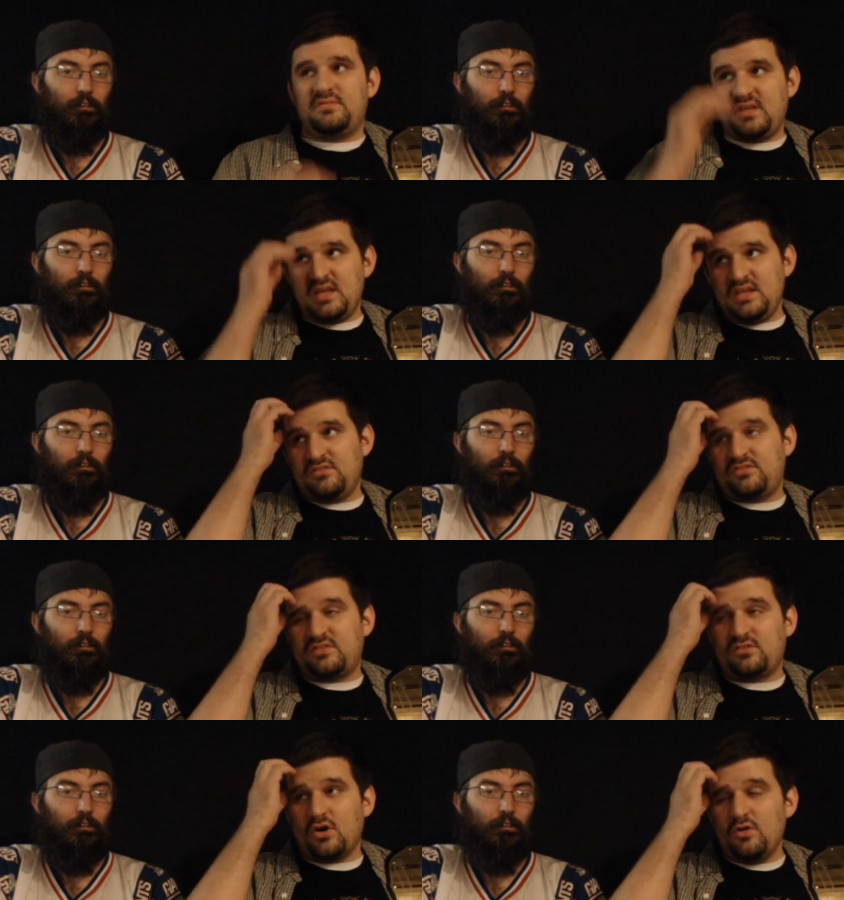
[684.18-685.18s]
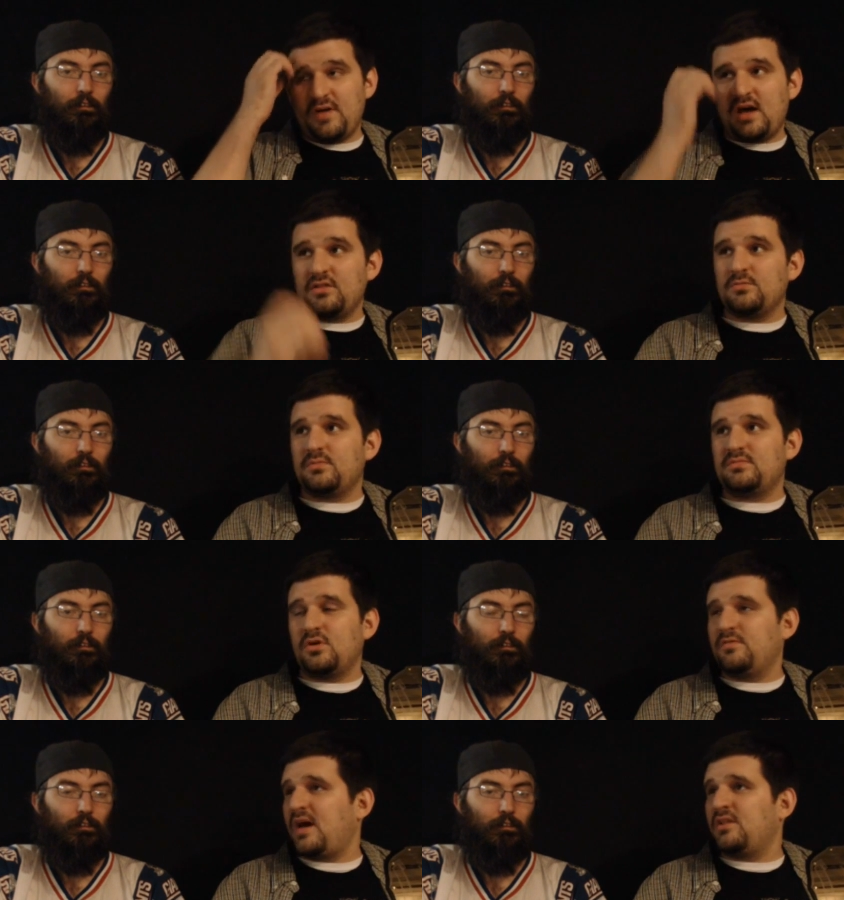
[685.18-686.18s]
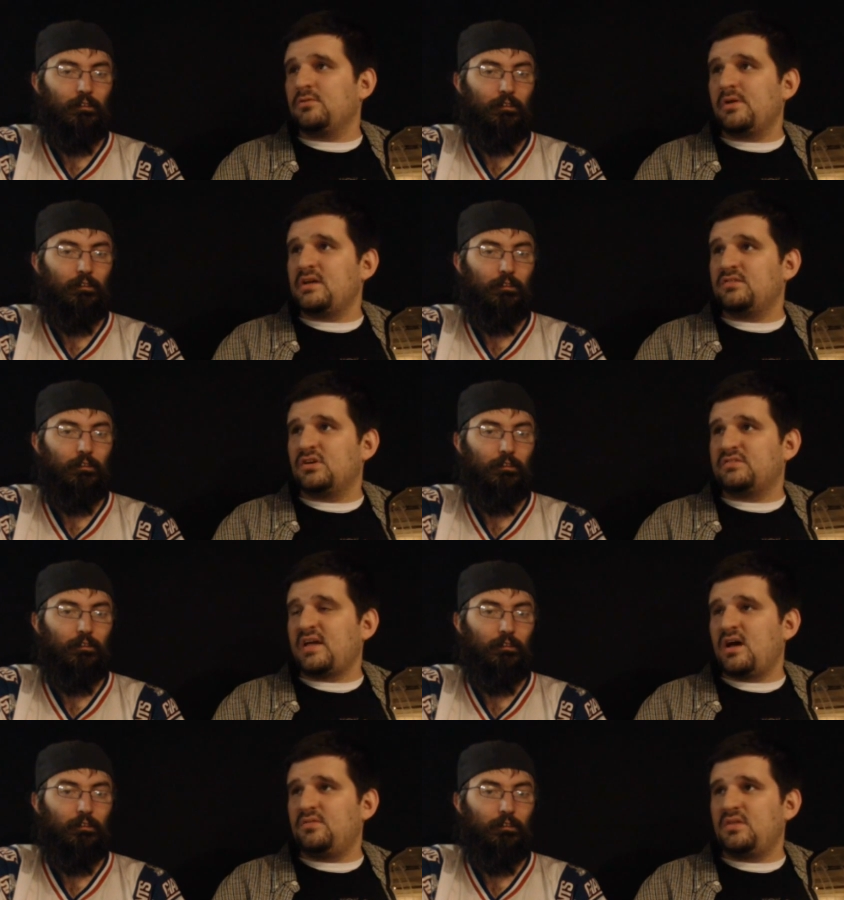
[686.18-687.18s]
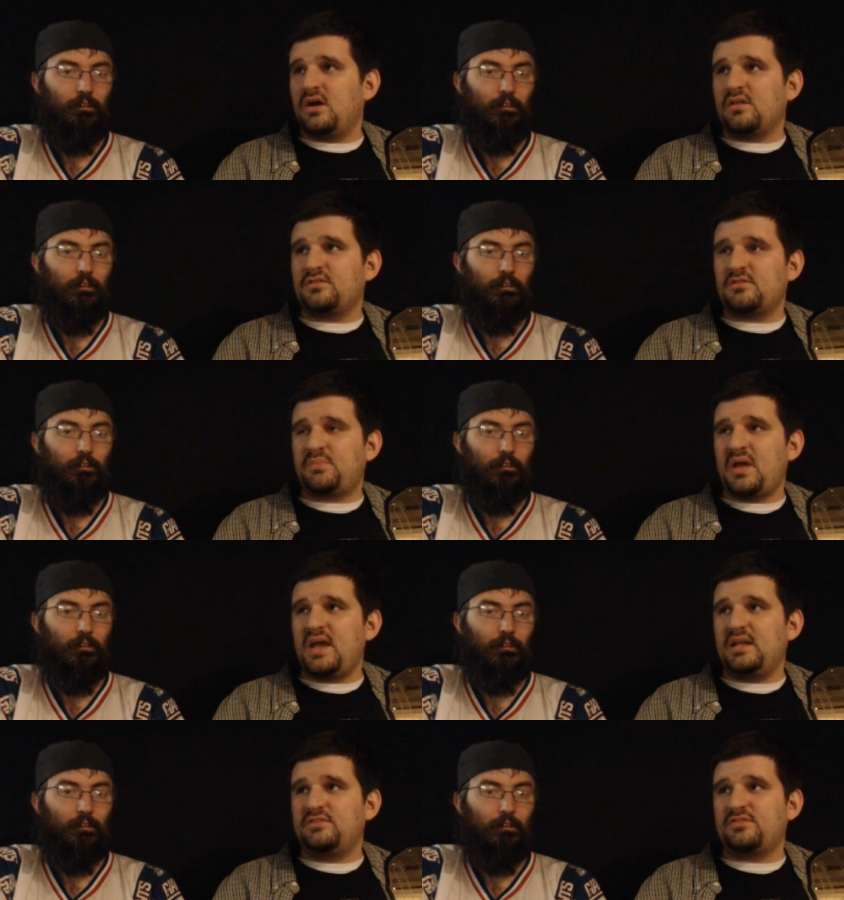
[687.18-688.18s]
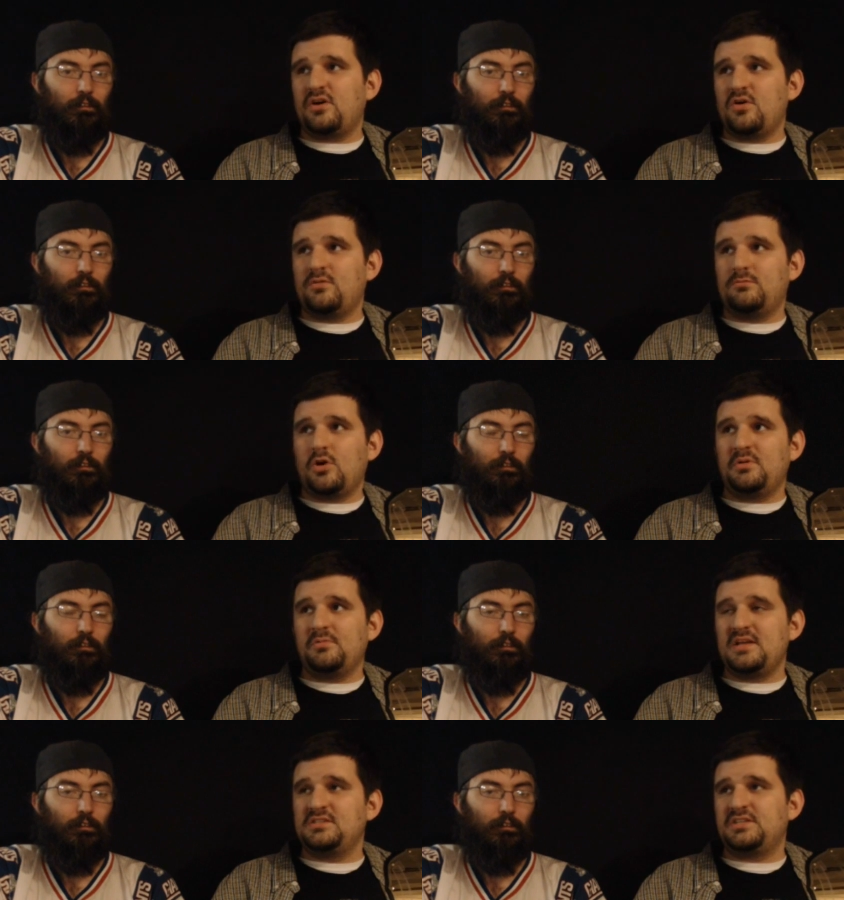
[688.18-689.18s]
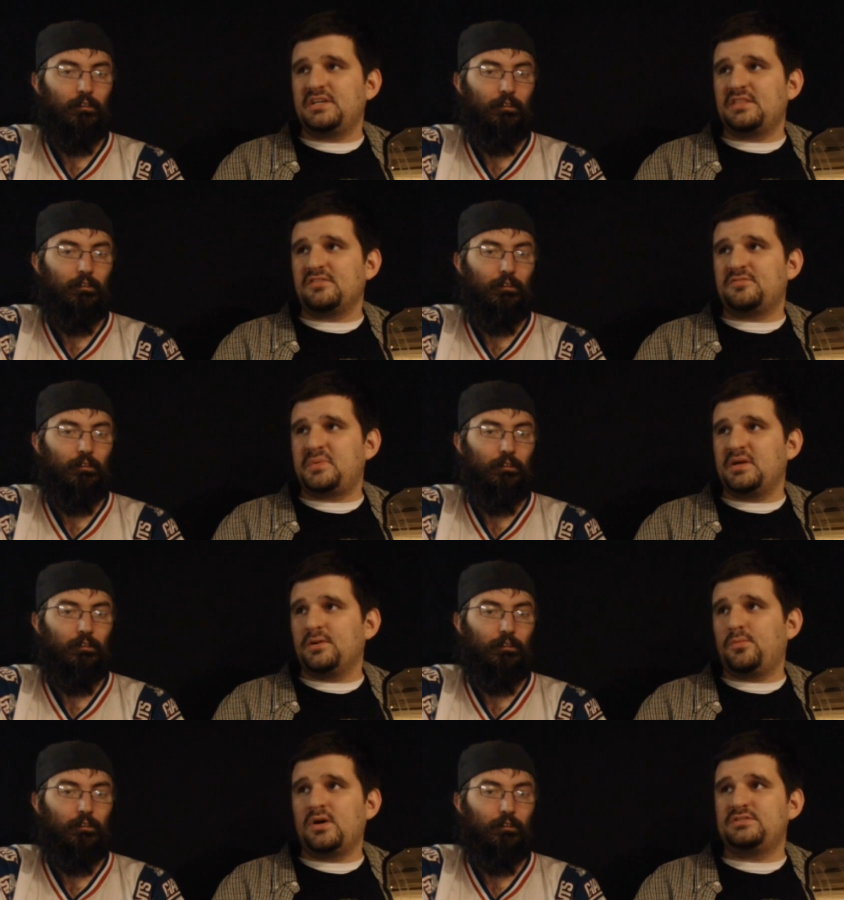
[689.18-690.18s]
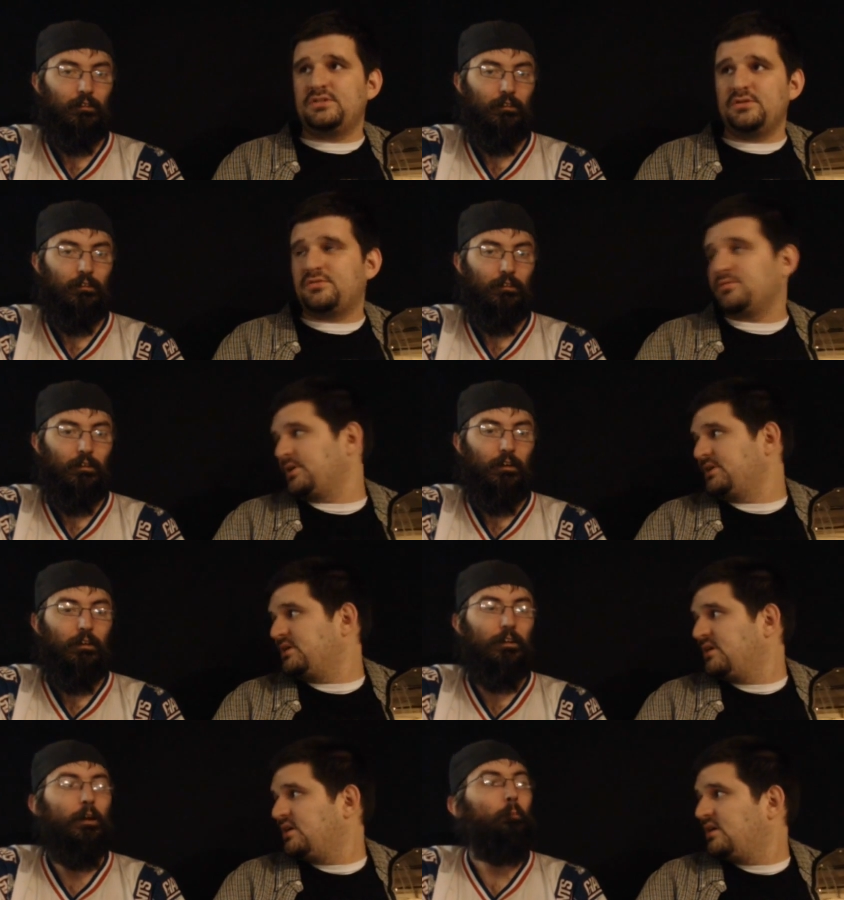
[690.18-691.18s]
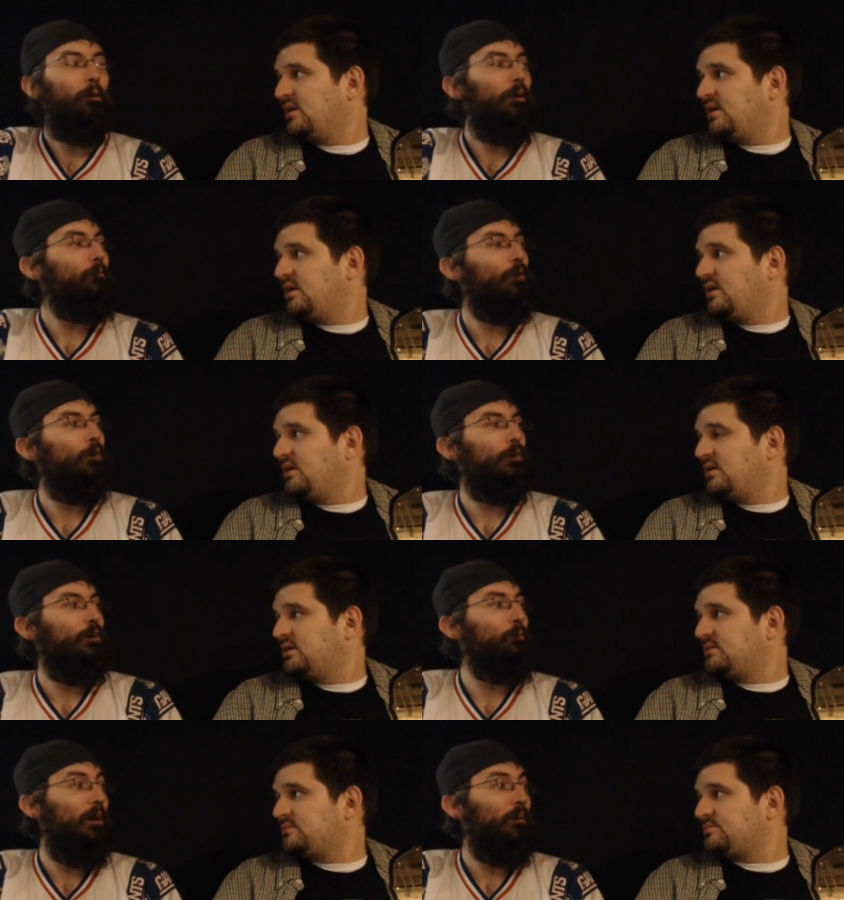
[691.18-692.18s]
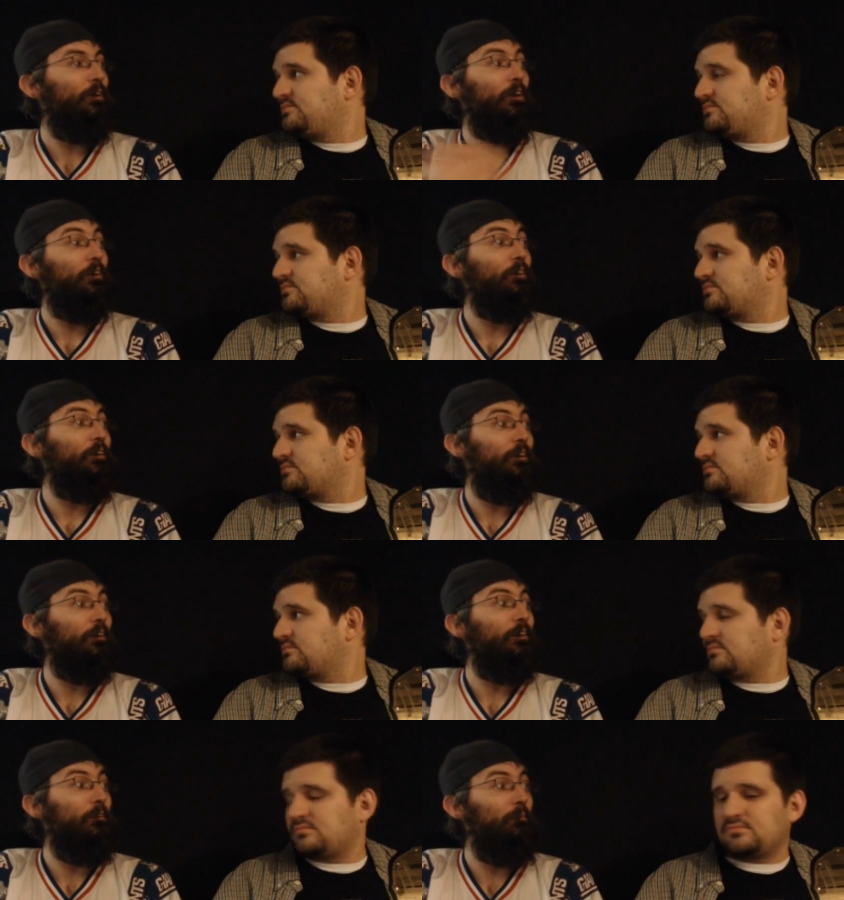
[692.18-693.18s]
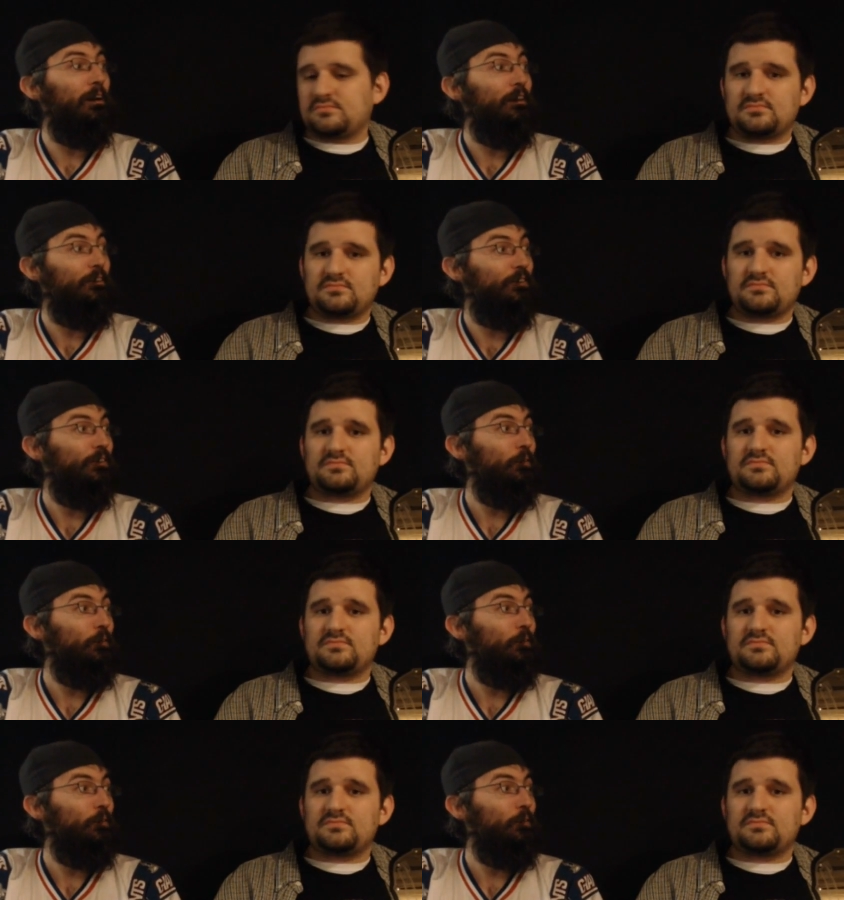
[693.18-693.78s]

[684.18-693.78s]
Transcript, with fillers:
Speaker 1: Dean dove out of the dove out of the ring and took down the authors of pain so Roman Reigns could get the spear
Speaker 2: one two three. Yeah, but I'm talking about earlier in the match